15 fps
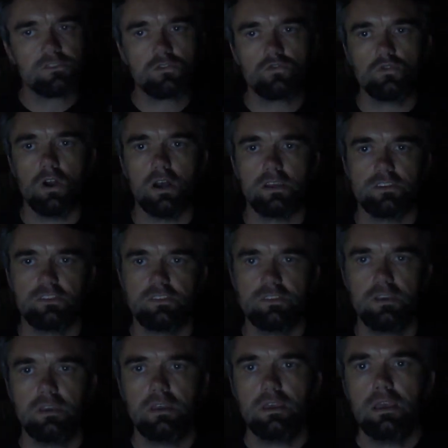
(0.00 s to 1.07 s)
cross,
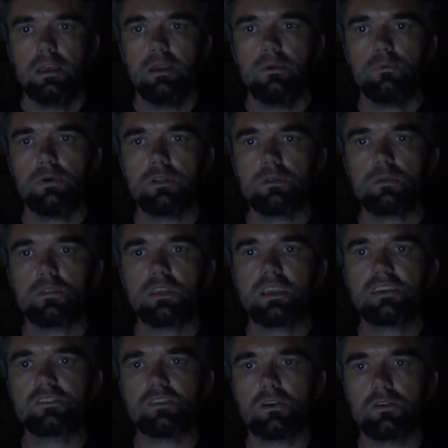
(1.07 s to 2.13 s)
whether
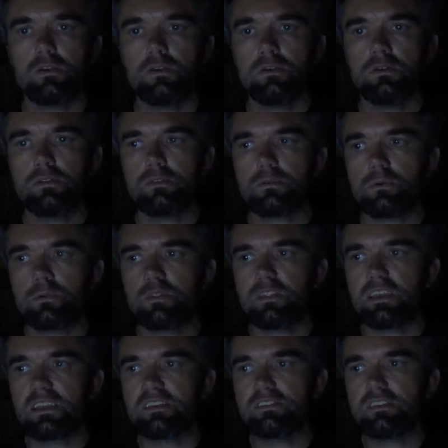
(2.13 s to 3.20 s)
things on earth or
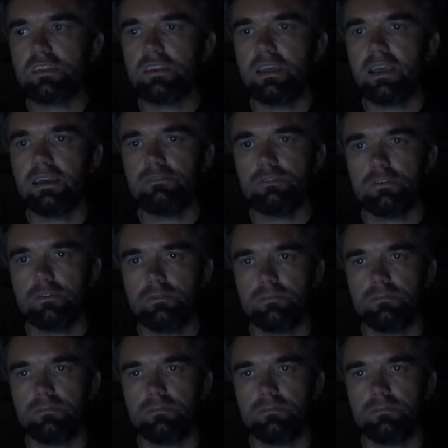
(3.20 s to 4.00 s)
things in heaven.